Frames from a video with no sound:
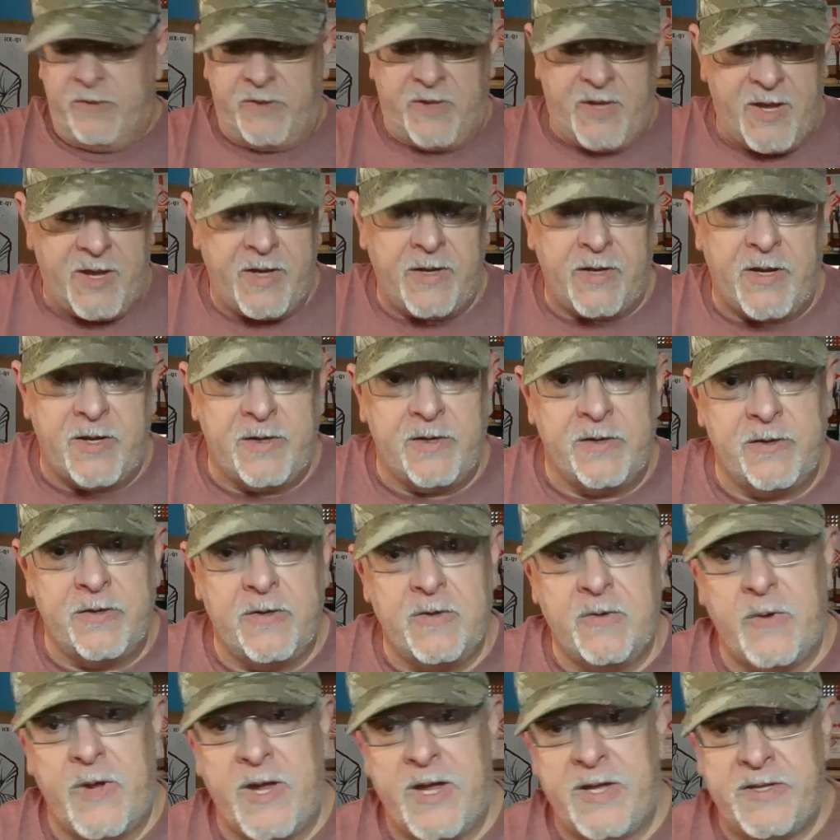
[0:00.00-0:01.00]
That and the
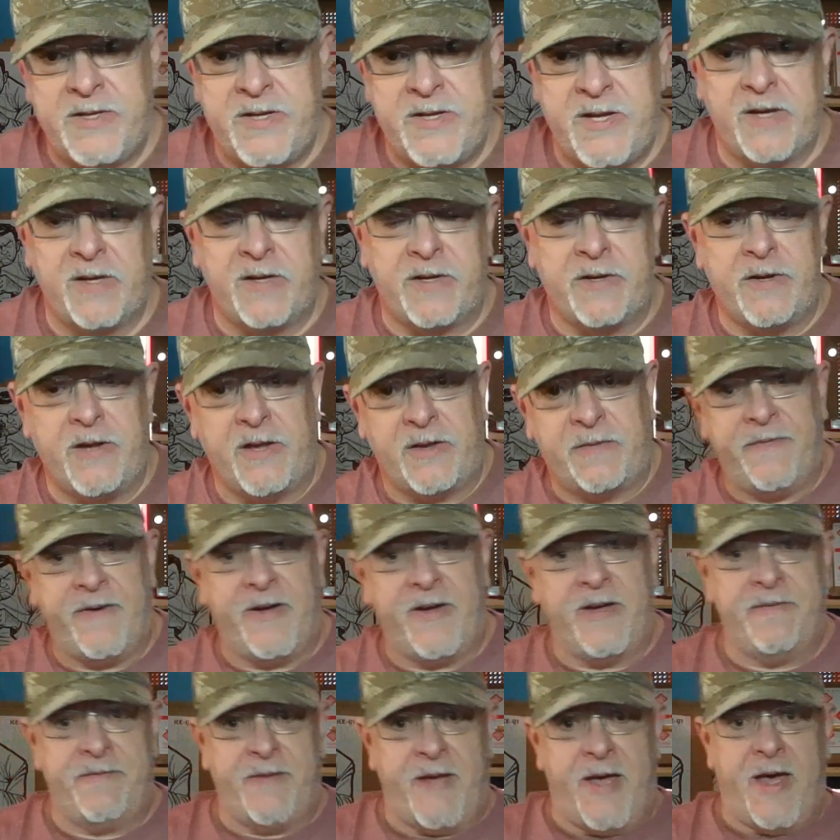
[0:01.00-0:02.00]
new ATN Connect
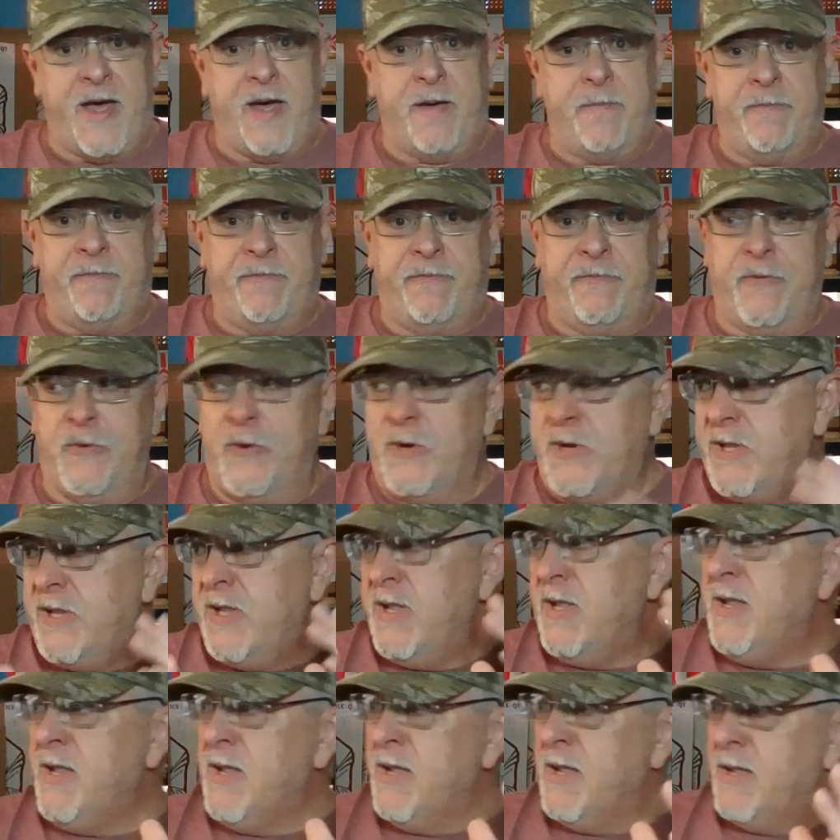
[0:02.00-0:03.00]
5 app for
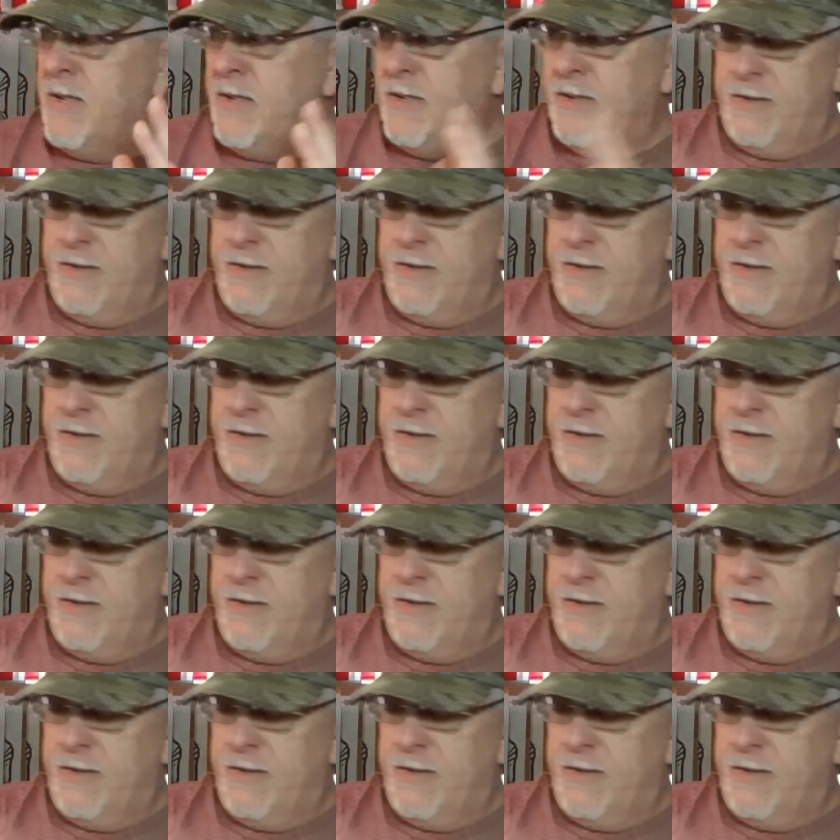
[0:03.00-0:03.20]
the